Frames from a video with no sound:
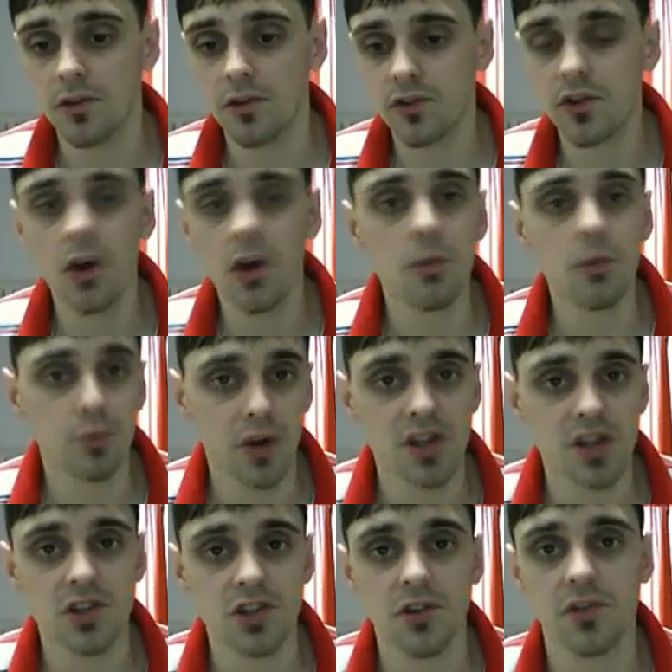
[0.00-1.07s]
certain
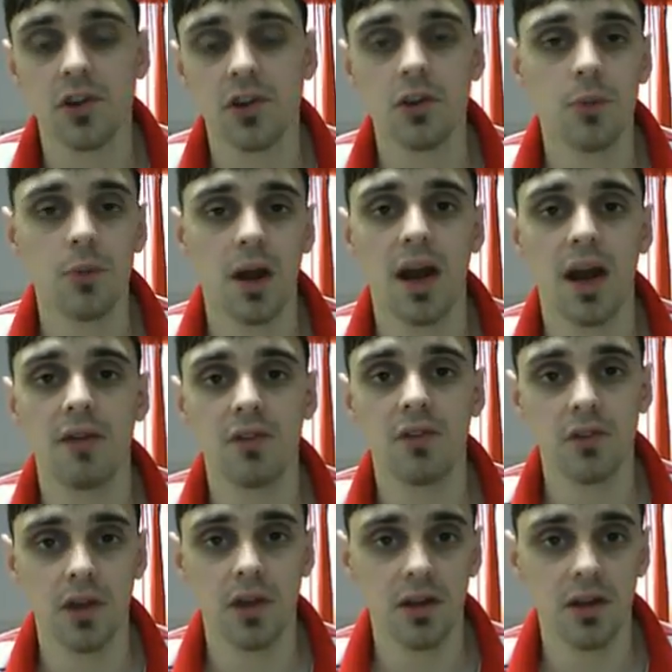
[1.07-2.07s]
pressures that you might have in